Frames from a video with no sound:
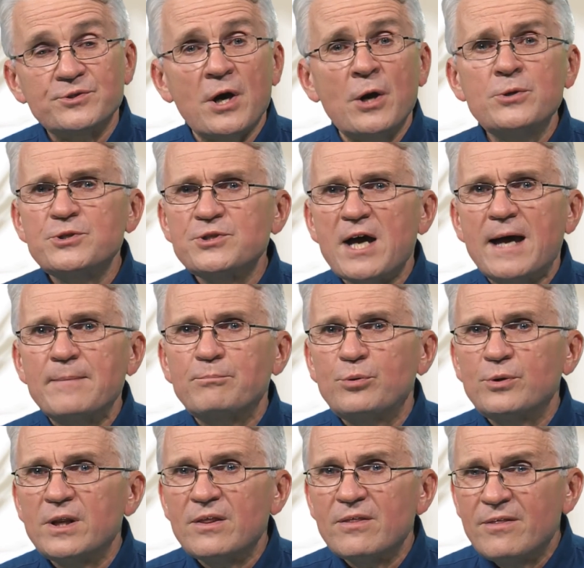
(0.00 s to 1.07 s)
Don't start
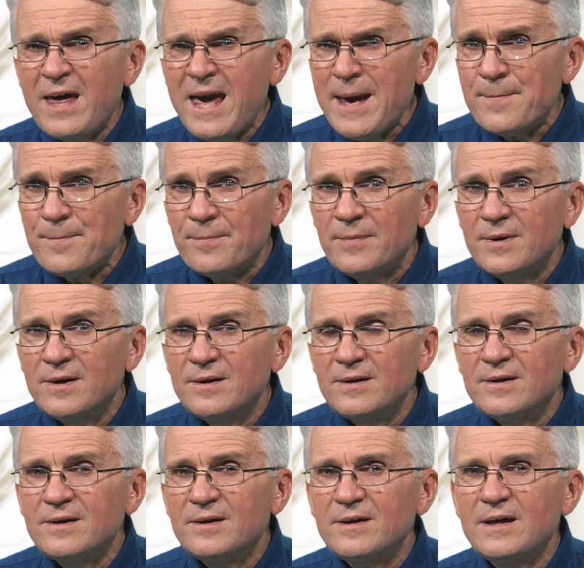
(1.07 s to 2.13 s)
putting them
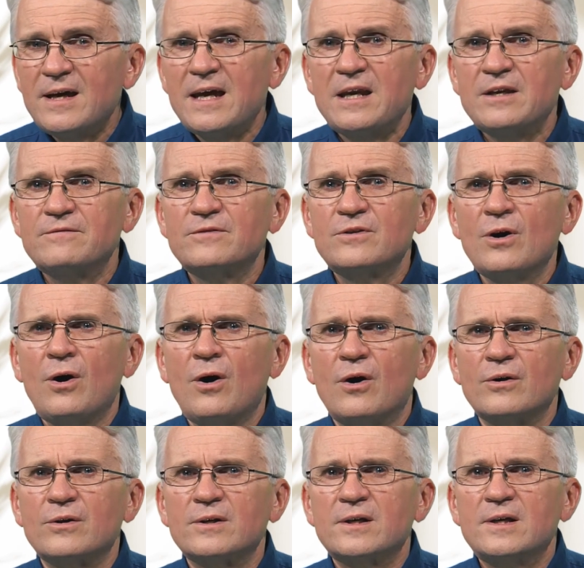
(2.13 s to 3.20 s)
ahead of
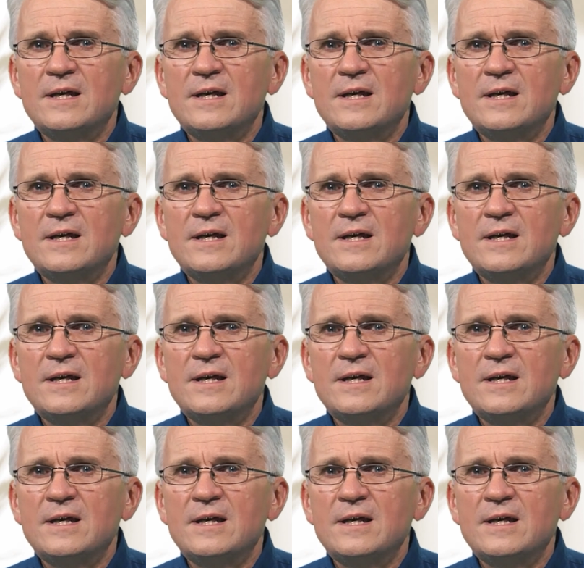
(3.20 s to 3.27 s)
God.